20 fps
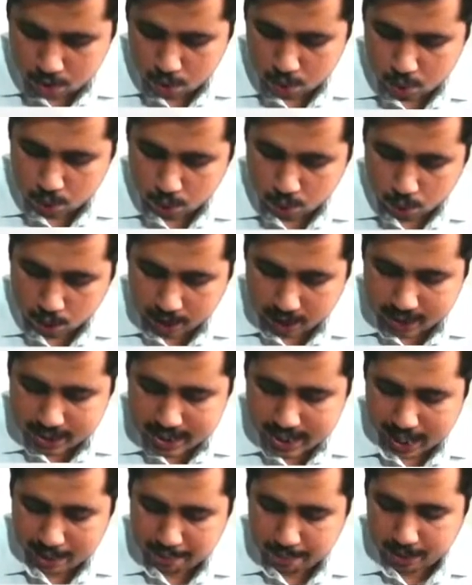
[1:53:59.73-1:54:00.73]
So what is
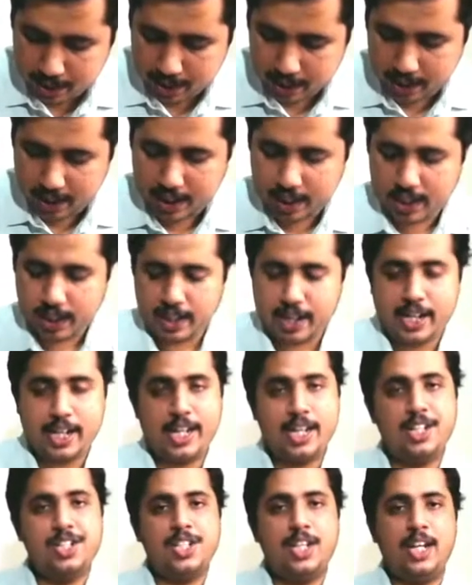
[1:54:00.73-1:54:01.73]
happening here?
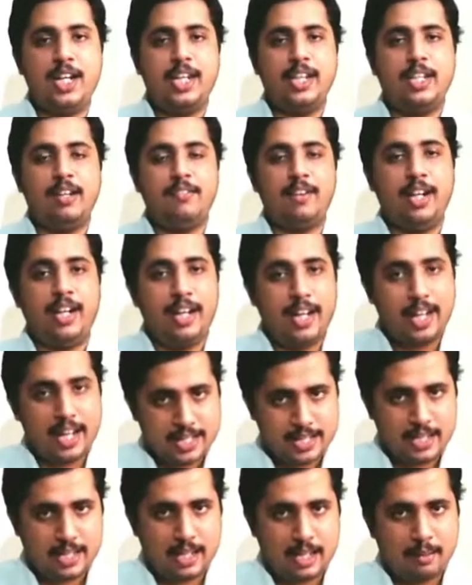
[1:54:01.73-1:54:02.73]
Initially they were in
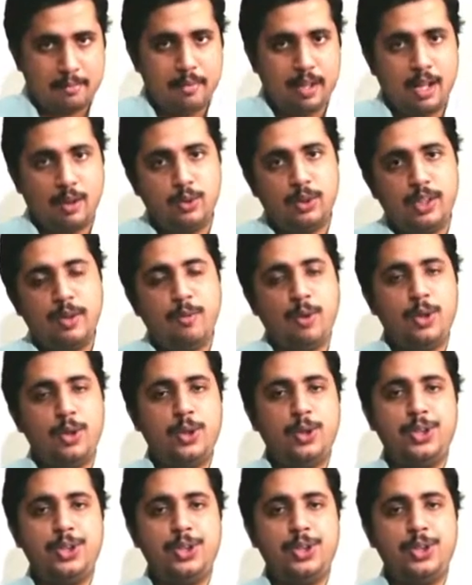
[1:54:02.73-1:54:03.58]
SLM. Now they want to